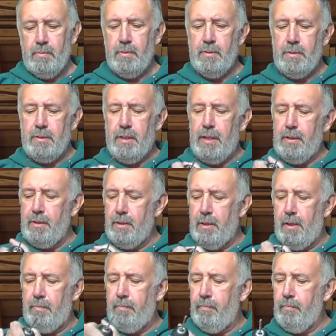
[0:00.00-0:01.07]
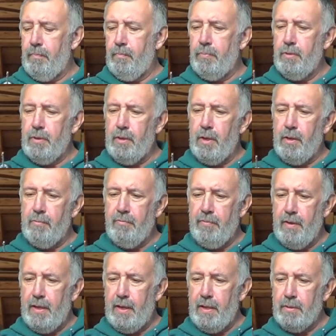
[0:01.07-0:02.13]
I'll tighten it up, put it on
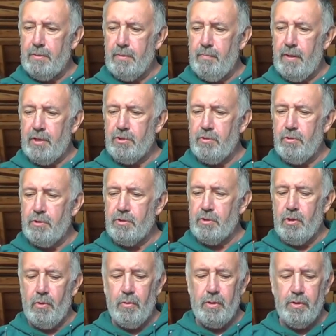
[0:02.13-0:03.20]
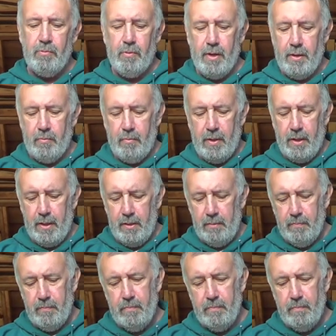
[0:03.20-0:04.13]
fast, make sure it's going the right way.